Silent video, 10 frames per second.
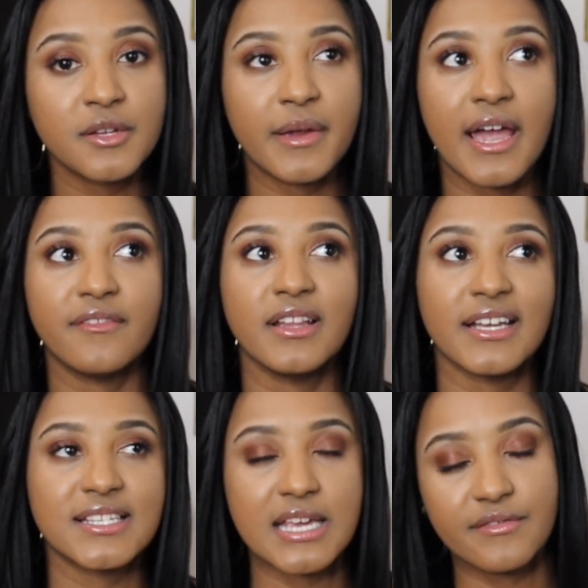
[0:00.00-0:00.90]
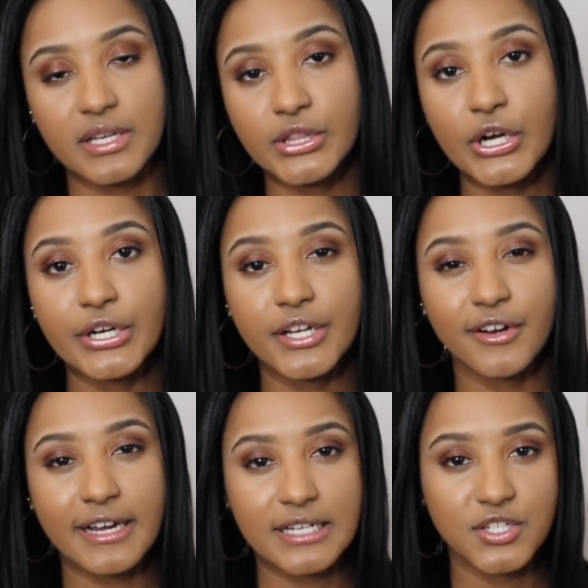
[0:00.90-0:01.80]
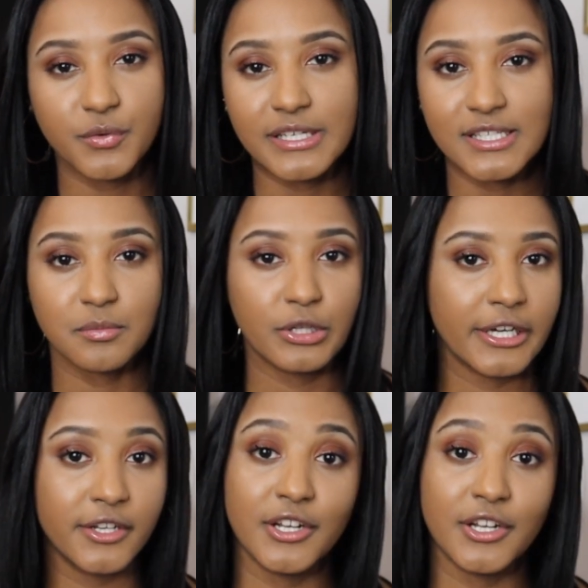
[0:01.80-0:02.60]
You may have like a 70-30 or 80-20 split,